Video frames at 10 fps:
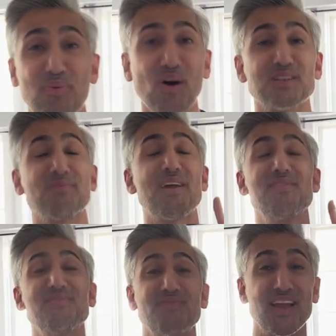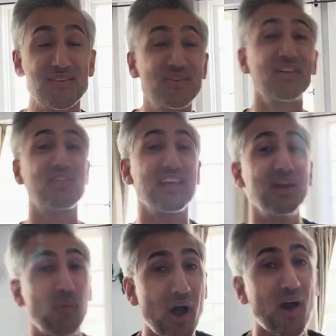but my favorite thing,
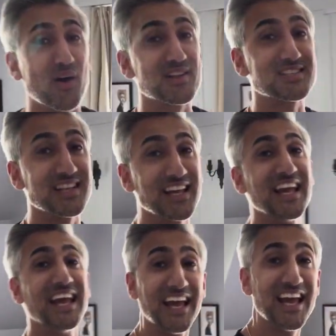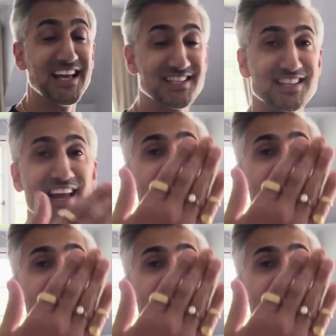quite honestly, is